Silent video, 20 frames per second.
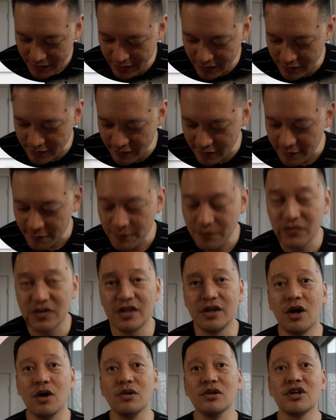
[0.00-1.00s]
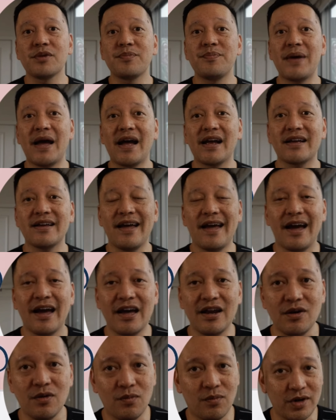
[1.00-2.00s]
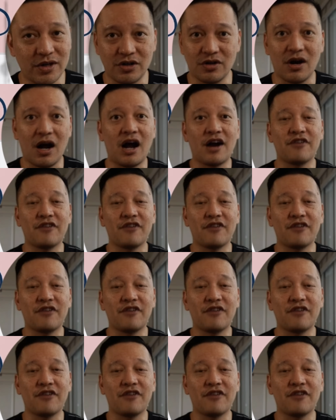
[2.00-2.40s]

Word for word: and you know, look back at what you're